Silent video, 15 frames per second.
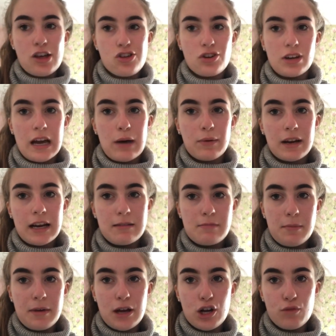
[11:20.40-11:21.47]
I'll show you how I clean
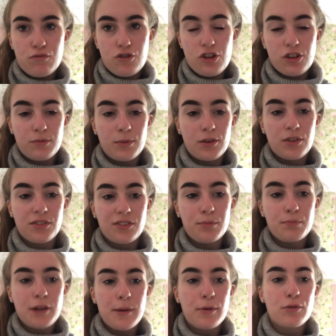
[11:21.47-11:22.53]
my makeup brushes because
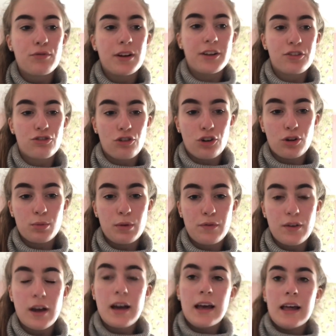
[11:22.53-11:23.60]
some people really struggle
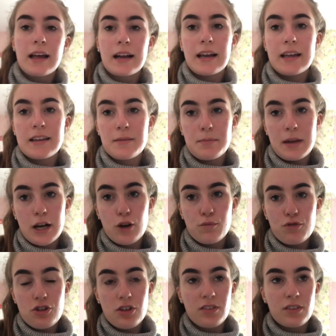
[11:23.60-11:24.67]
with cleaning makeup
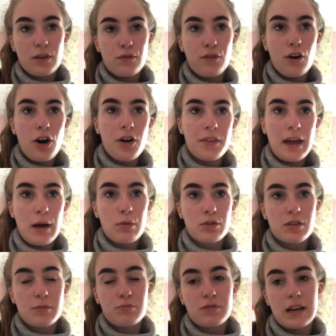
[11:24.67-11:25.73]
brushes and I thought that I
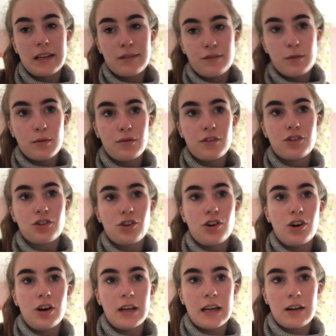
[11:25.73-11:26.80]
would kind of film a
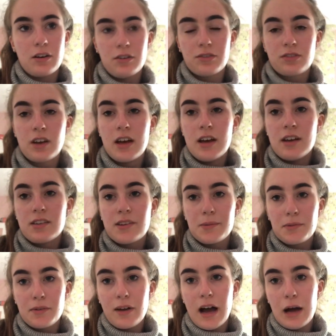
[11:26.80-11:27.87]
video like on
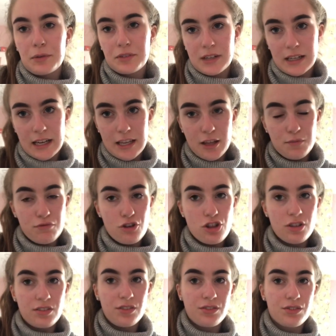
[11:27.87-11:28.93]
tips of how to clean your
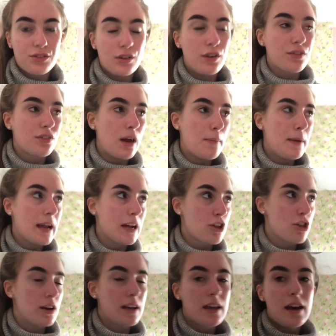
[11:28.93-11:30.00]
brushes and stuff so I might
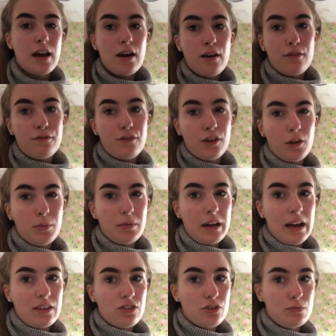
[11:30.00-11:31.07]
actually film
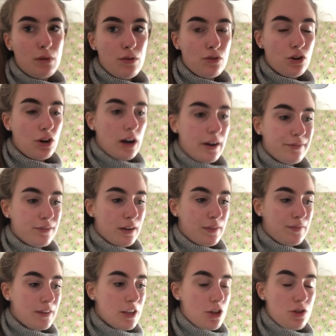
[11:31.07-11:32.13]
that tomorrow after I
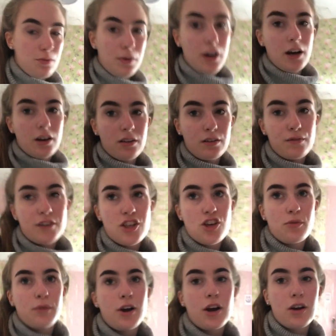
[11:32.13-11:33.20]
finish work. I
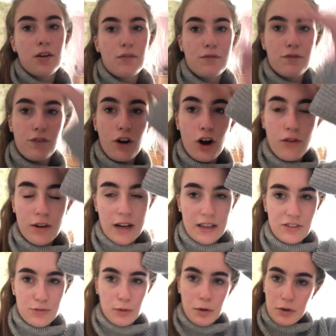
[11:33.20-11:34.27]
finish at work at 4
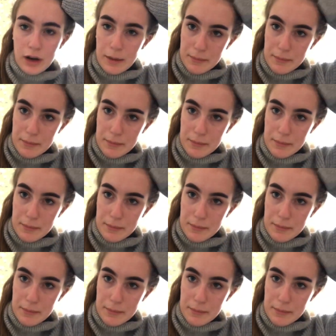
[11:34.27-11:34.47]
again tomorrow.